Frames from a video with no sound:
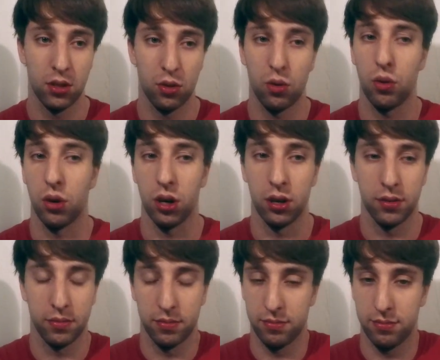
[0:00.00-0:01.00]
Or
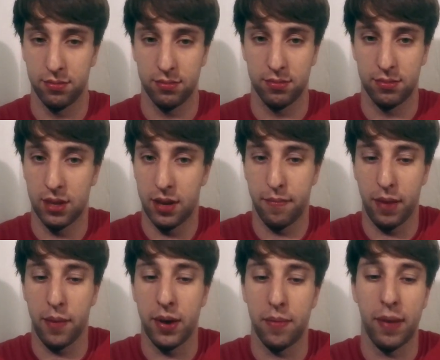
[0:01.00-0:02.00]

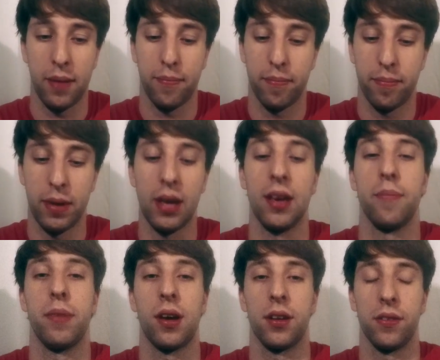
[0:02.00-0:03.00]
maybe it might be
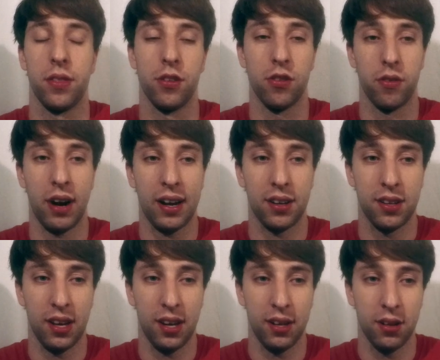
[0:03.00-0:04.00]
because of the
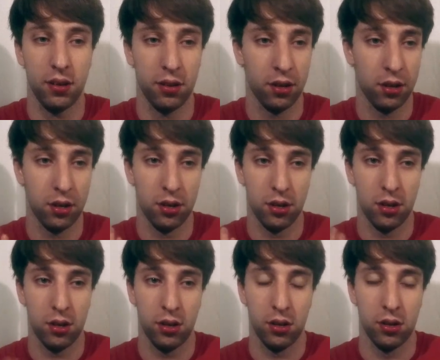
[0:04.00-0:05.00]
directing.
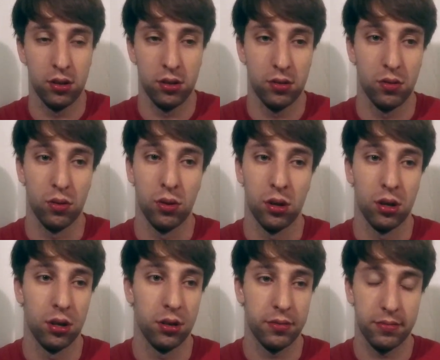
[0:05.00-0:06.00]

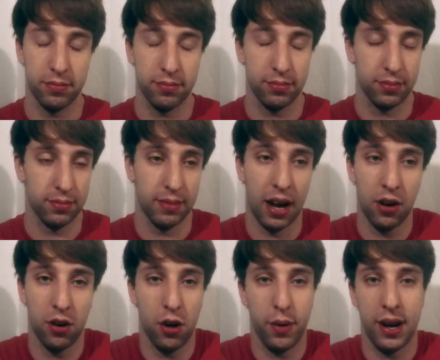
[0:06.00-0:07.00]
Or I
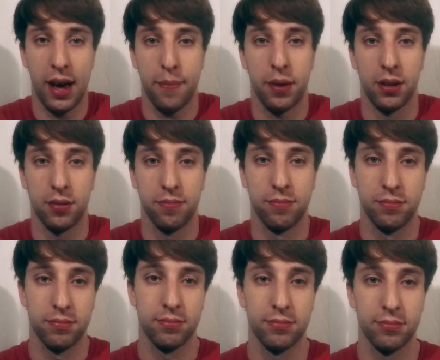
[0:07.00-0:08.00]
don't know what happened.
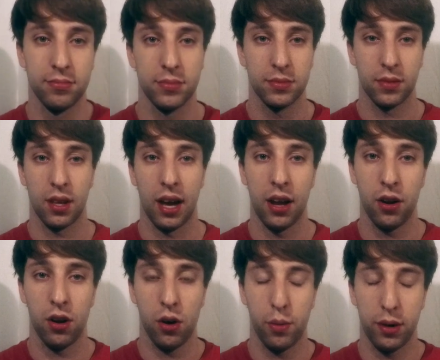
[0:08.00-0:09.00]
I
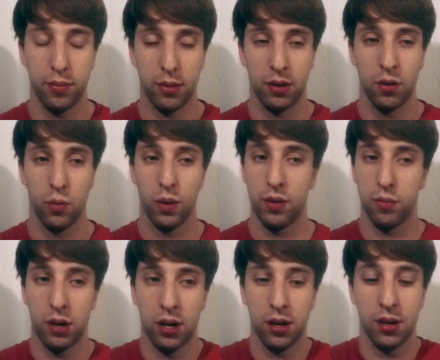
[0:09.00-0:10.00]
don't know what went
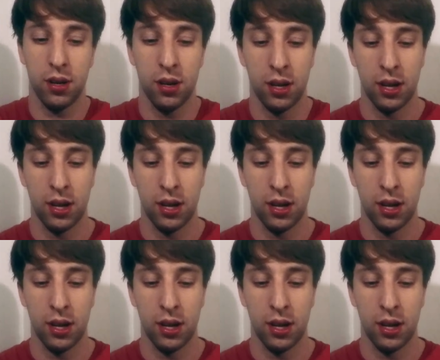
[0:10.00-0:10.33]
wrong.